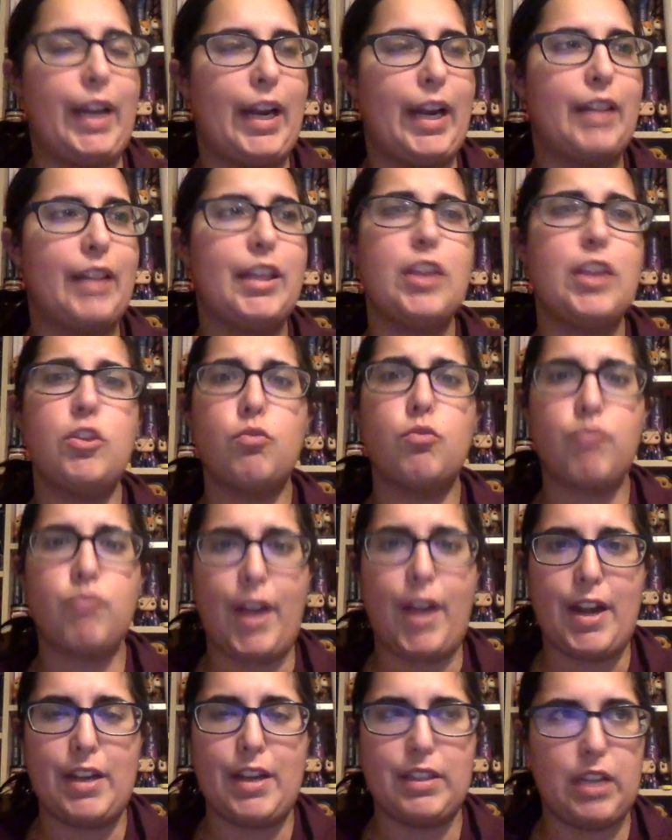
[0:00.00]
it. I think the
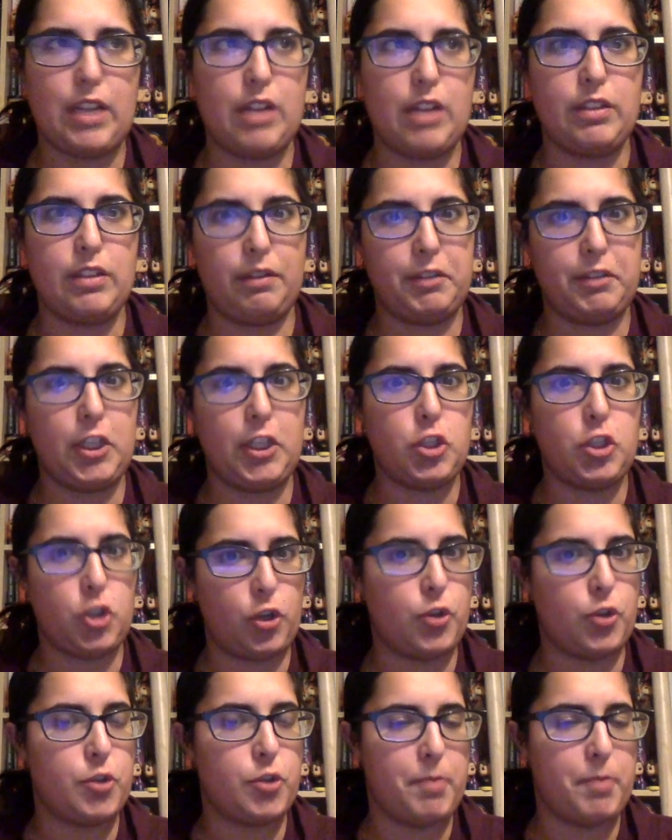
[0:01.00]
writing style definitely
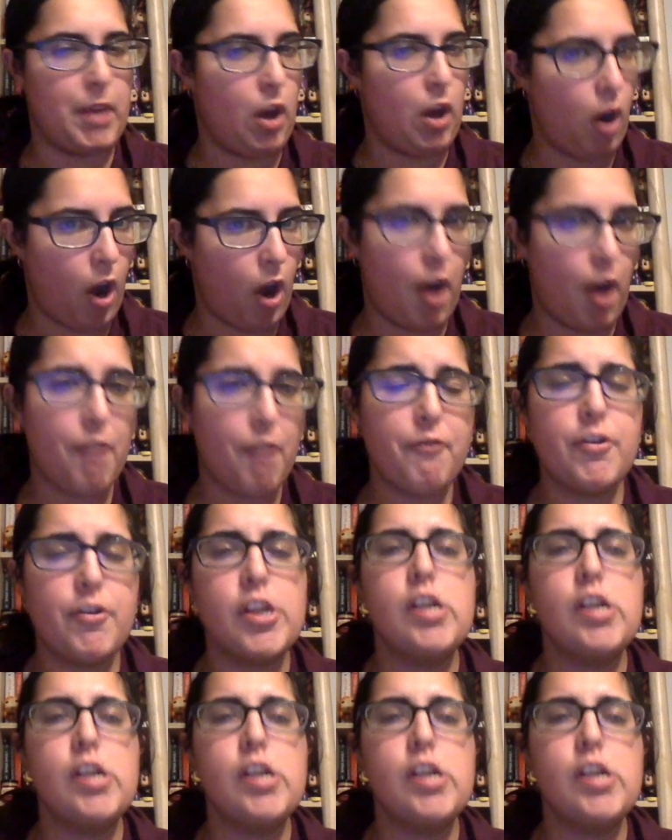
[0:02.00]
turned me off.